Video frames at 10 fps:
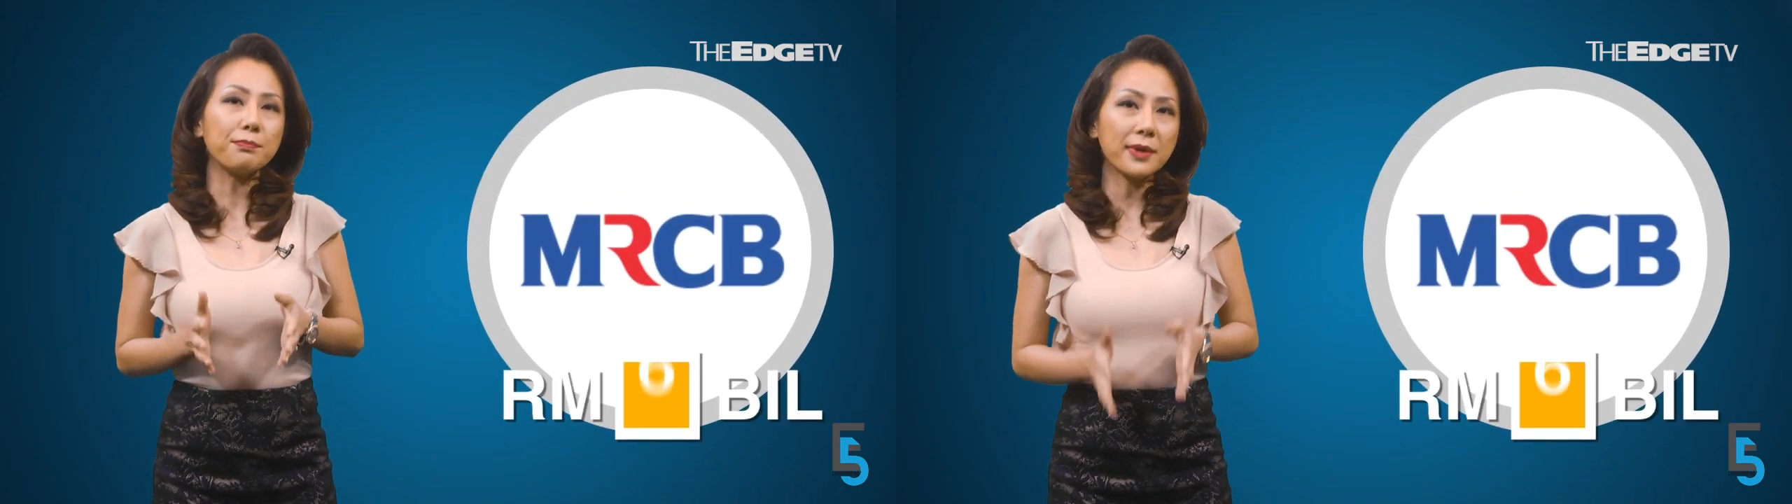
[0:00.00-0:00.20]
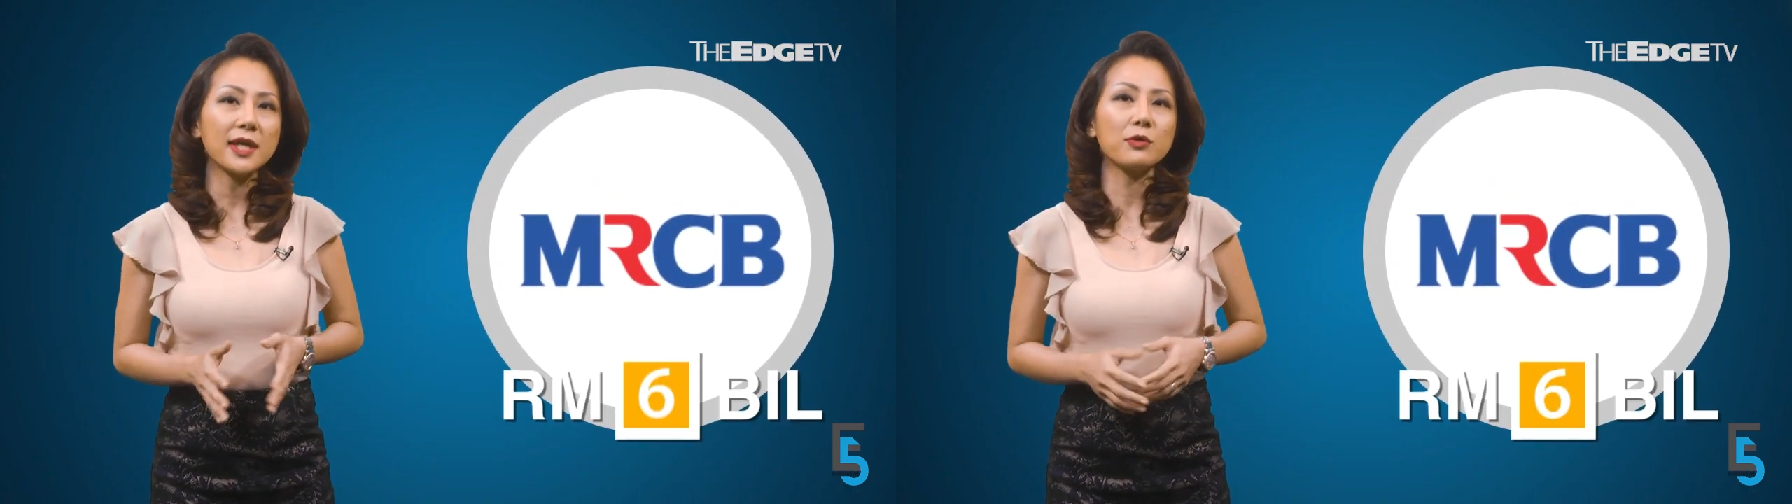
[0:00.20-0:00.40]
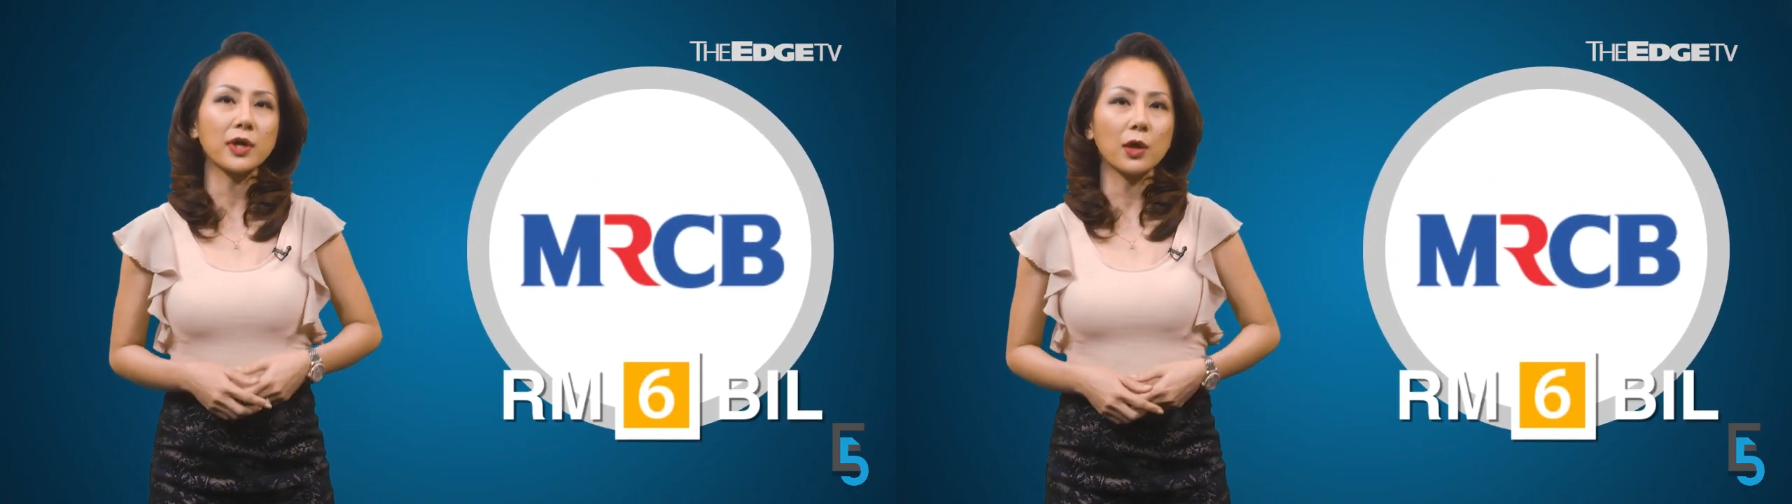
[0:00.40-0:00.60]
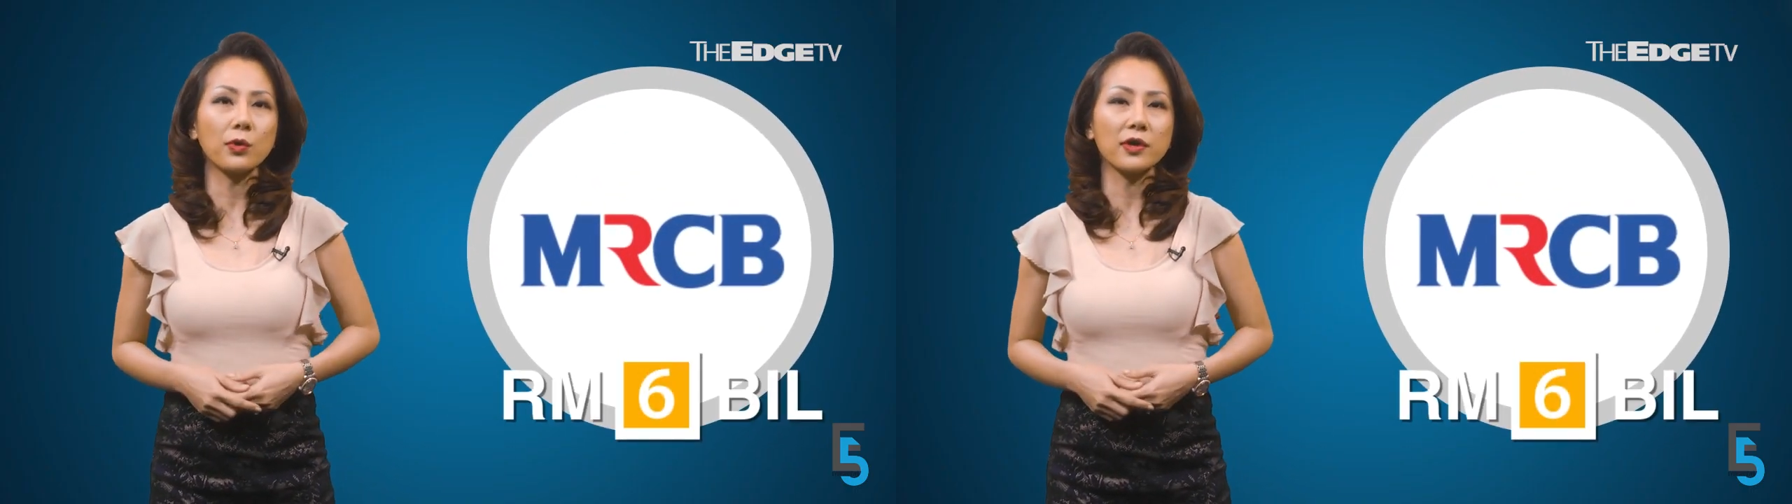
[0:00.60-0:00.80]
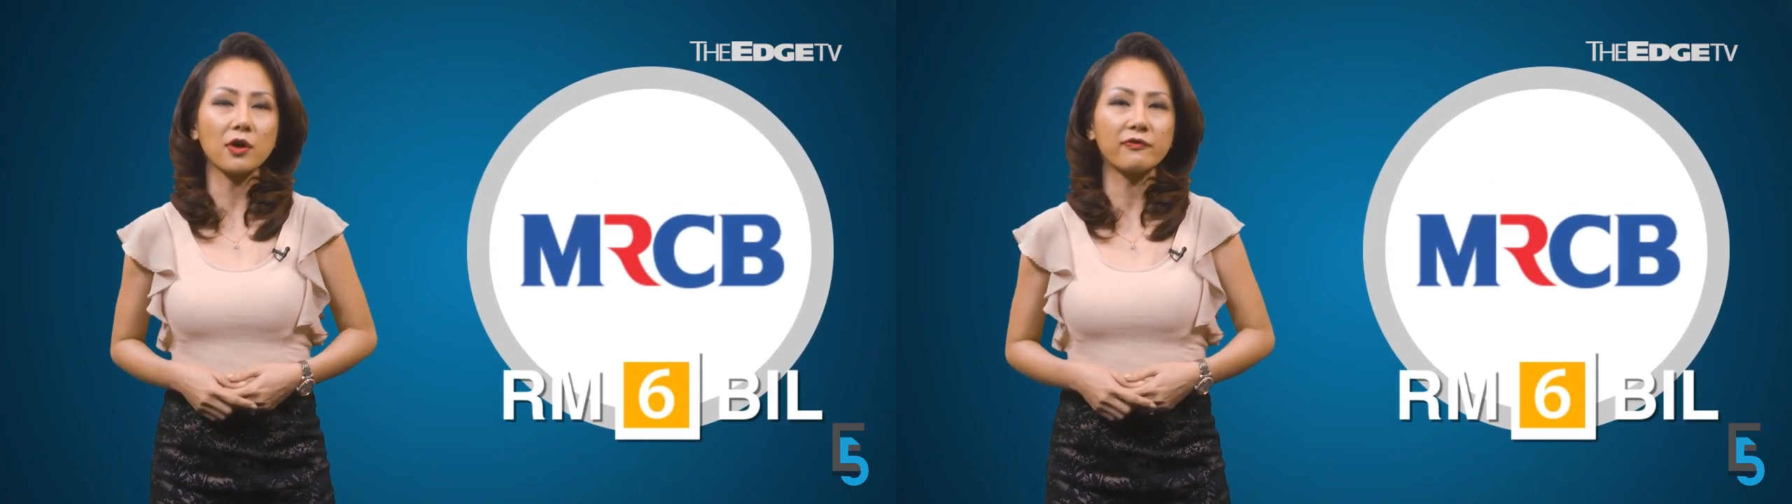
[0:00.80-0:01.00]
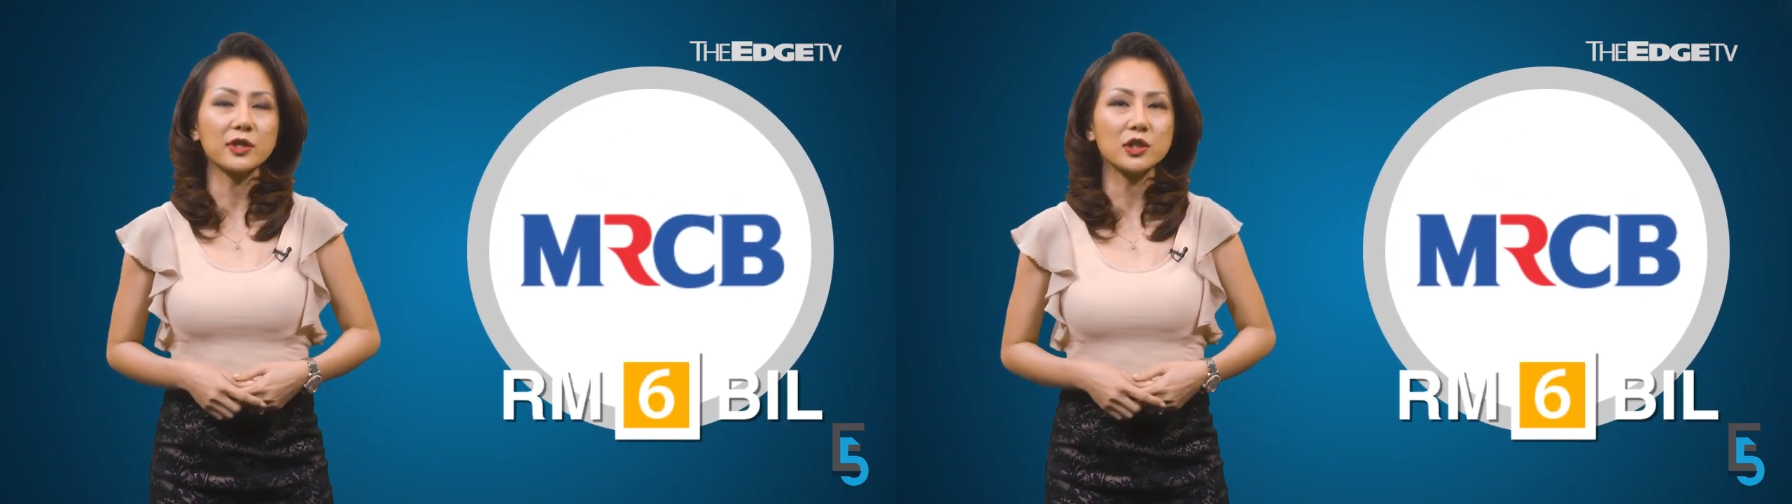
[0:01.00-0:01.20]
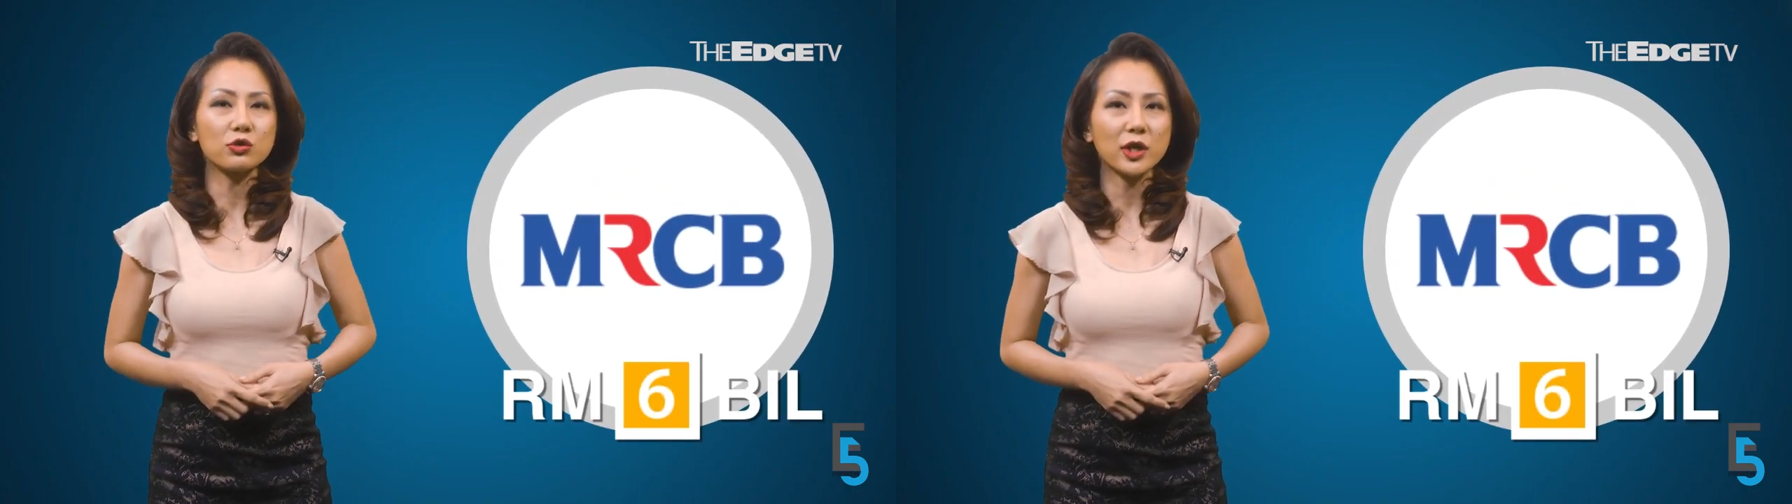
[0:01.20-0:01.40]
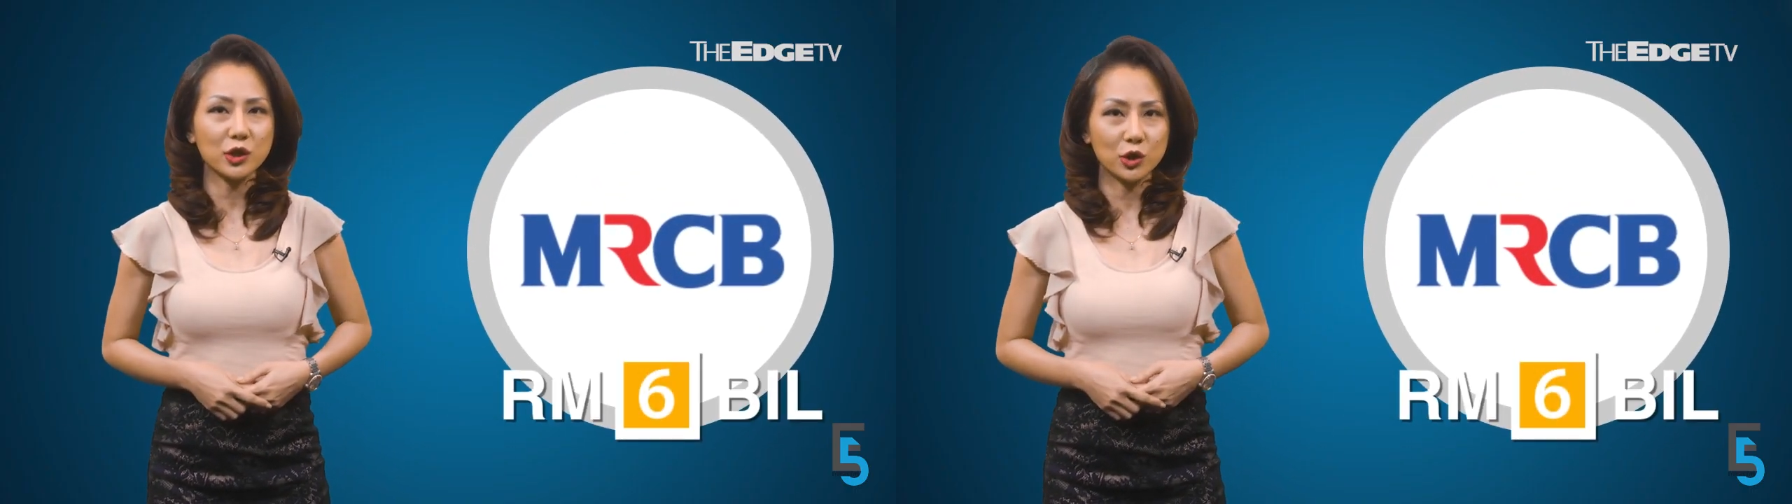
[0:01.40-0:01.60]
billion ringgit worth of
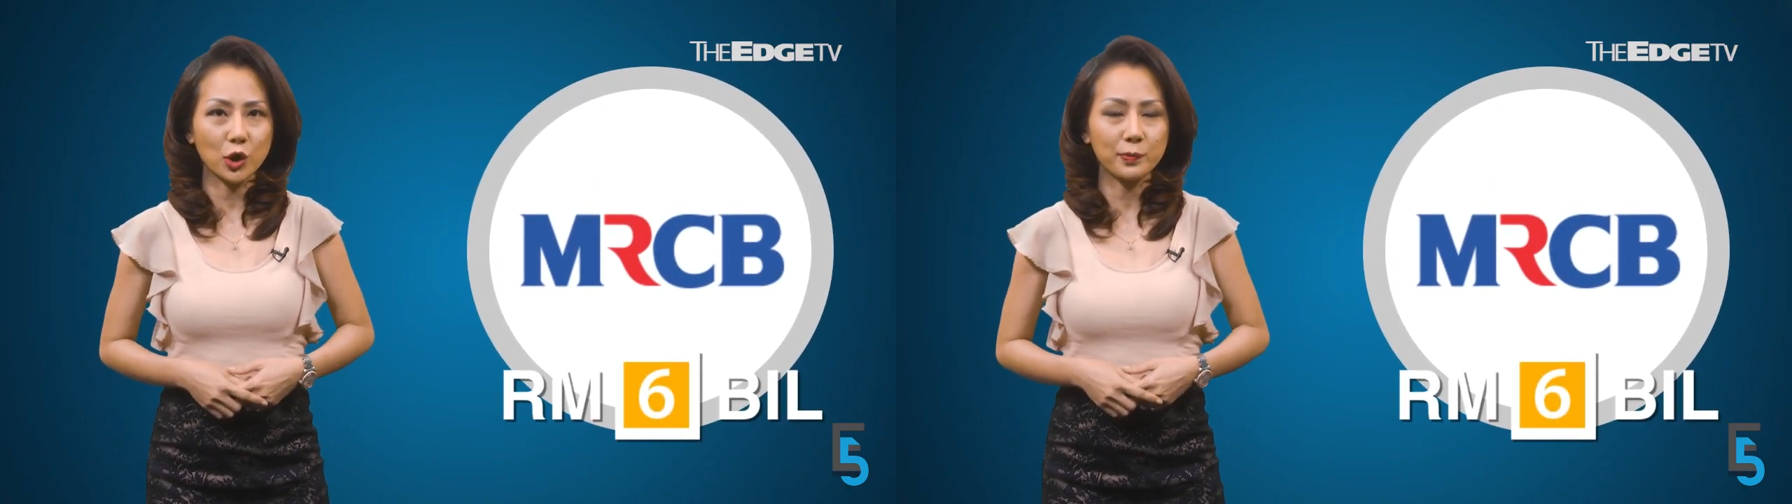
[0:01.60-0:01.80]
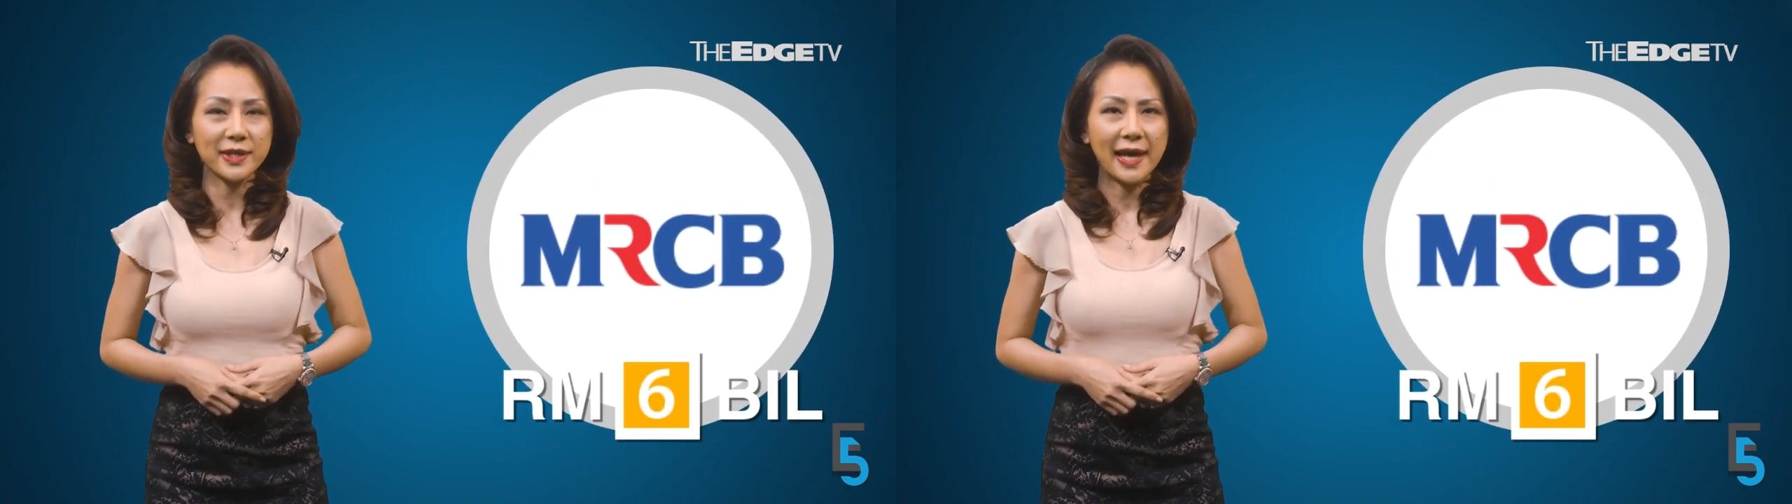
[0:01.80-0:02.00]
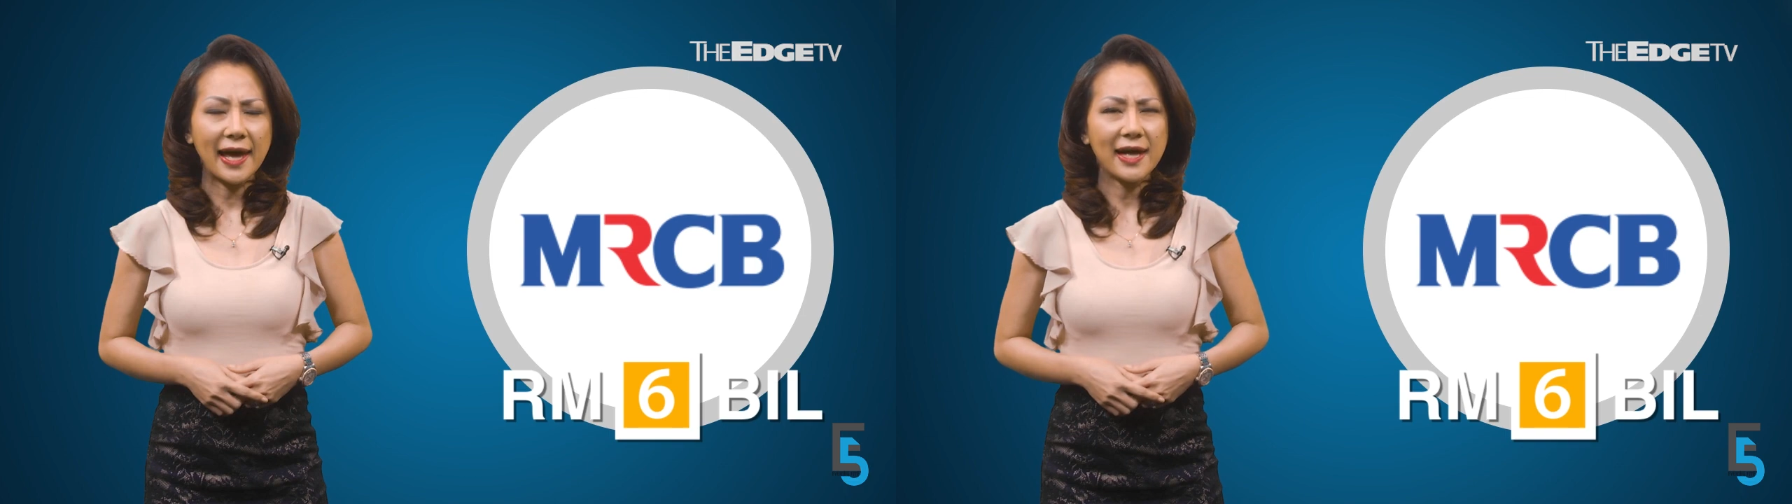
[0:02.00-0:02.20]
construction jobs